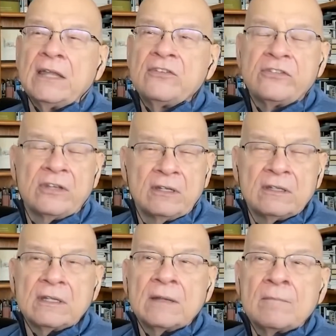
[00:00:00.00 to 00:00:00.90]

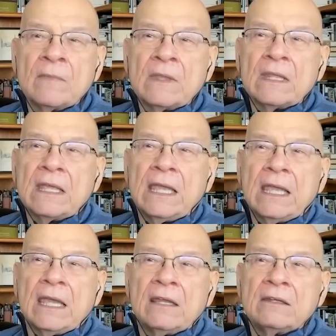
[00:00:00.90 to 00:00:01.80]
sin.
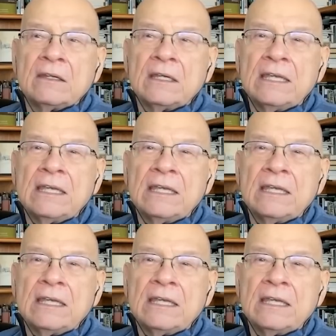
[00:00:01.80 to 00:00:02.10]
And